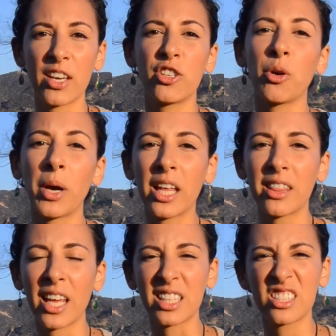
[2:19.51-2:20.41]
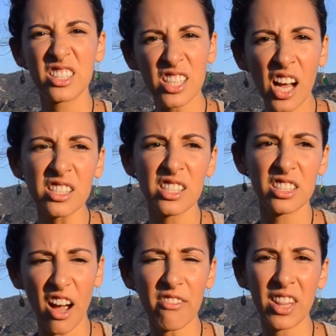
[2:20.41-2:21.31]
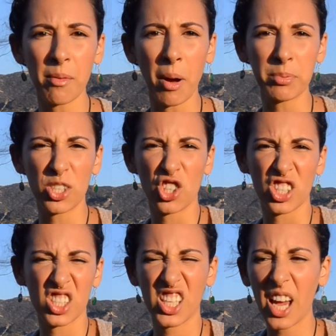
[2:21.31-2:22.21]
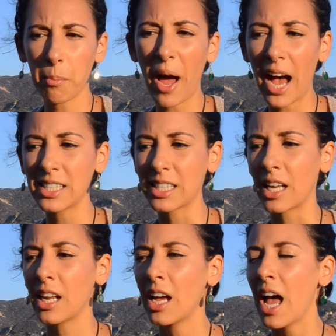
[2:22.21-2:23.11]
do it, that it does toughen them up to just get past it.